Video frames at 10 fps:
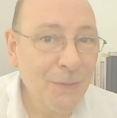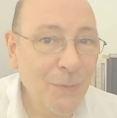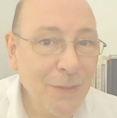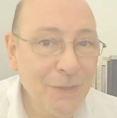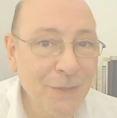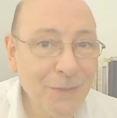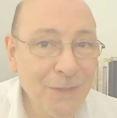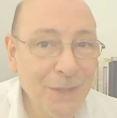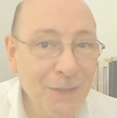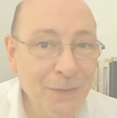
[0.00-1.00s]
to actually
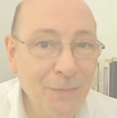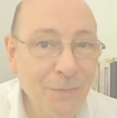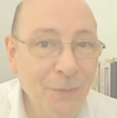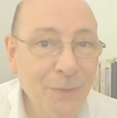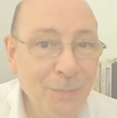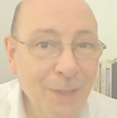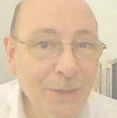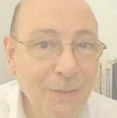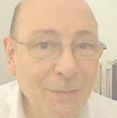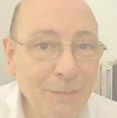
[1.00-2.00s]
understand what it
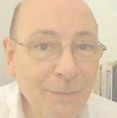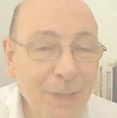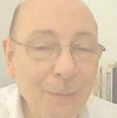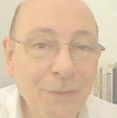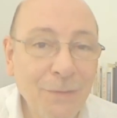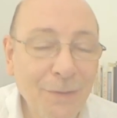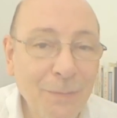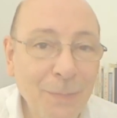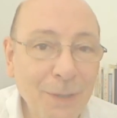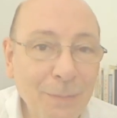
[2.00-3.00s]
meant, maybe for other
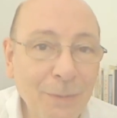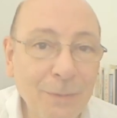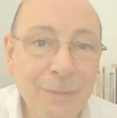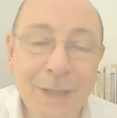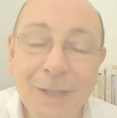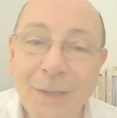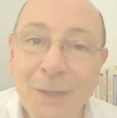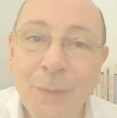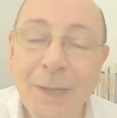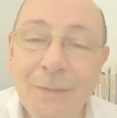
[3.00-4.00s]
people. And the only
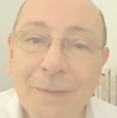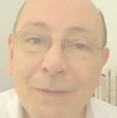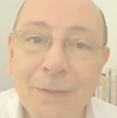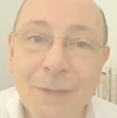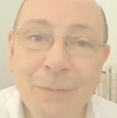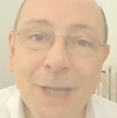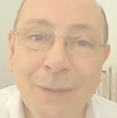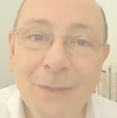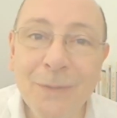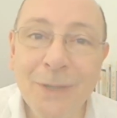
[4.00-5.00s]
way I found out how
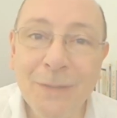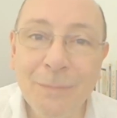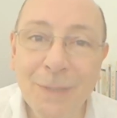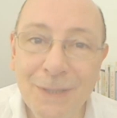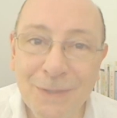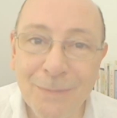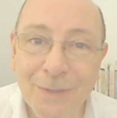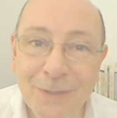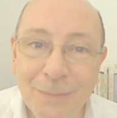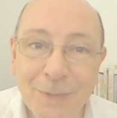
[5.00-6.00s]
it could mean
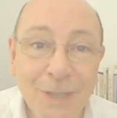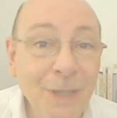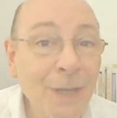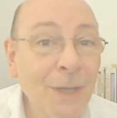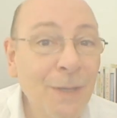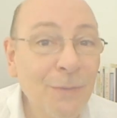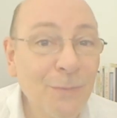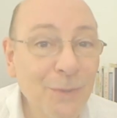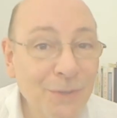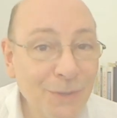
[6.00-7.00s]
something to me
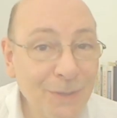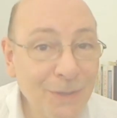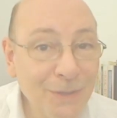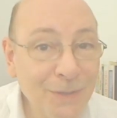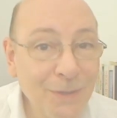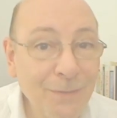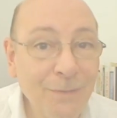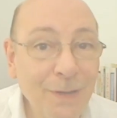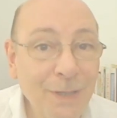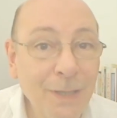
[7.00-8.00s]
was to listen to the
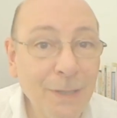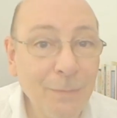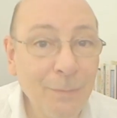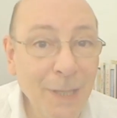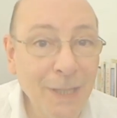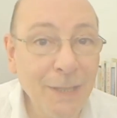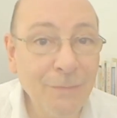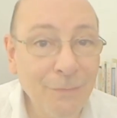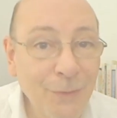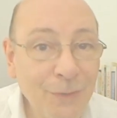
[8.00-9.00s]
very many
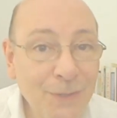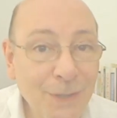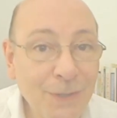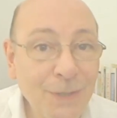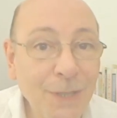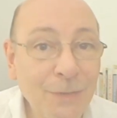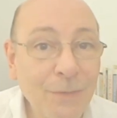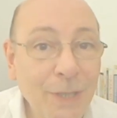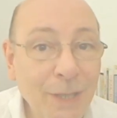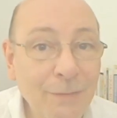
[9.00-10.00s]
voices in
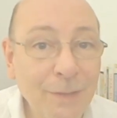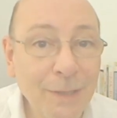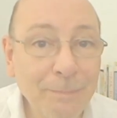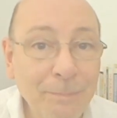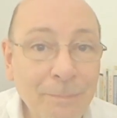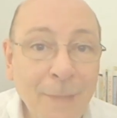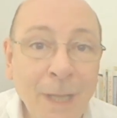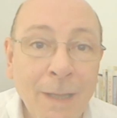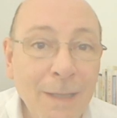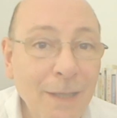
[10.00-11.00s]
recovery.
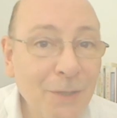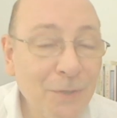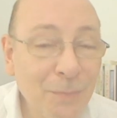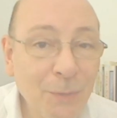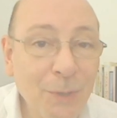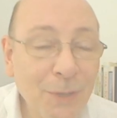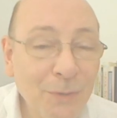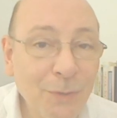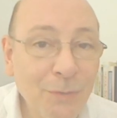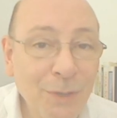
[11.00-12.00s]
It doesn't mean we're going
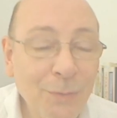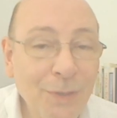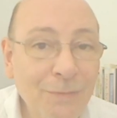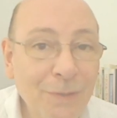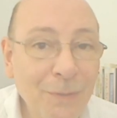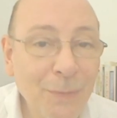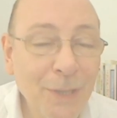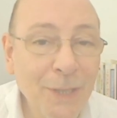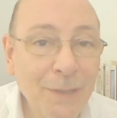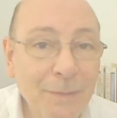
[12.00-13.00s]
to agree with everything we
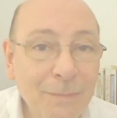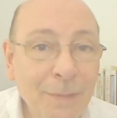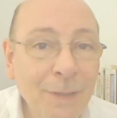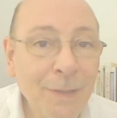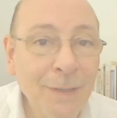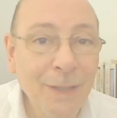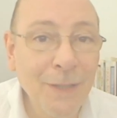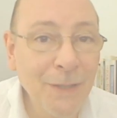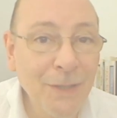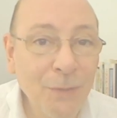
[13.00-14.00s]
hear.
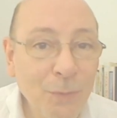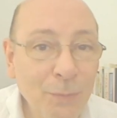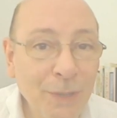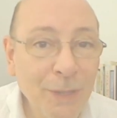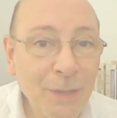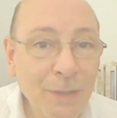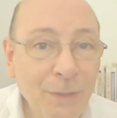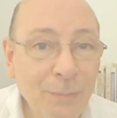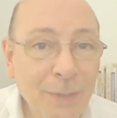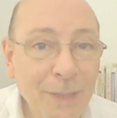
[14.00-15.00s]
Indeed, it would be
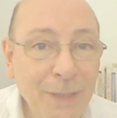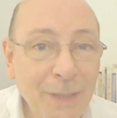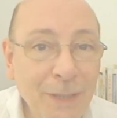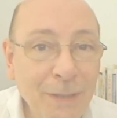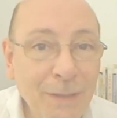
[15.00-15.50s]
completely,